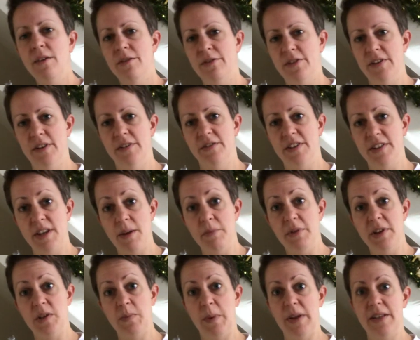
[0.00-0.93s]
for some
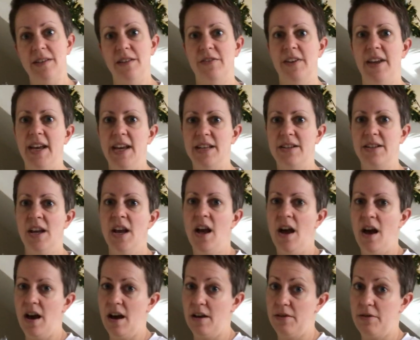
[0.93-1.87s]
of these bits of kit
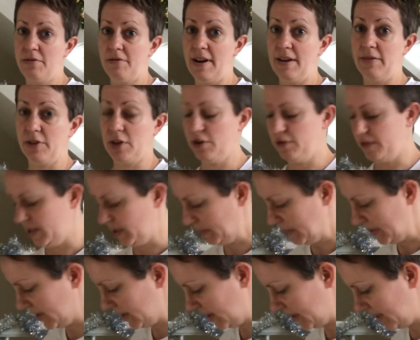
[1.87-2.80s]
throughout the
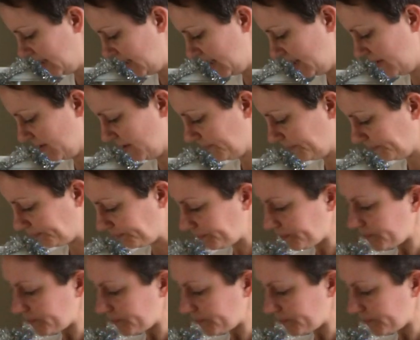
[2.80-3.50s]
Christmas season.